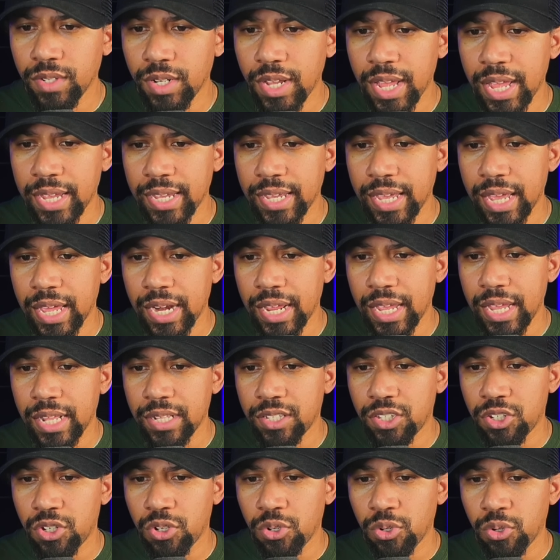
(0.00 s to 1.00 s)
and get
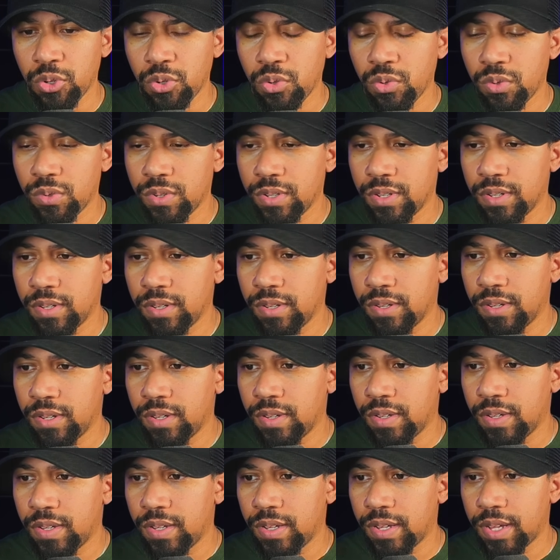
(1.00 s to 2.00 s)
into
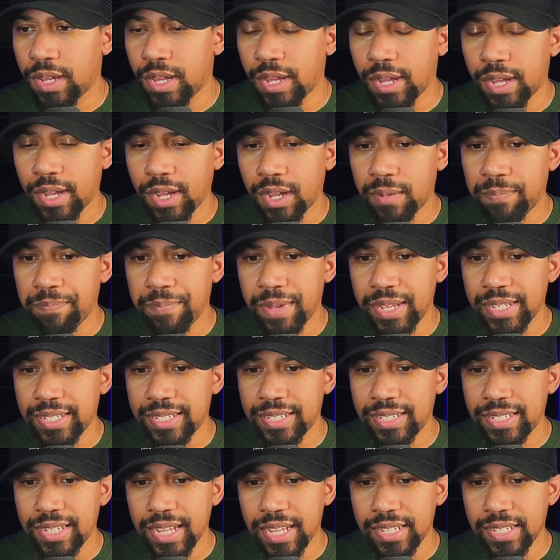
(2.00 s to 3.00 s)

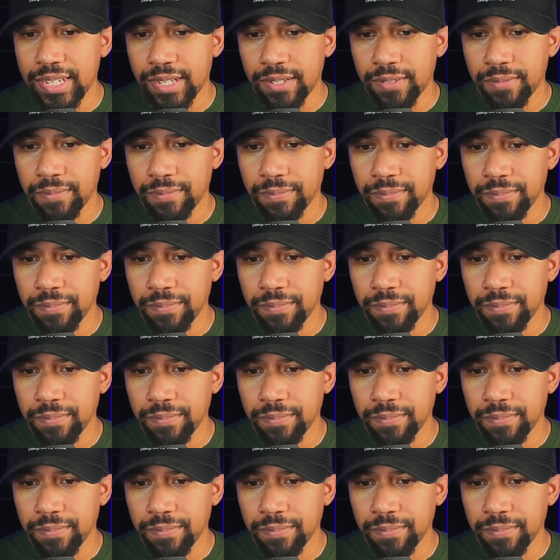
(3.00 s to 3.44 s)
Miss SZA. All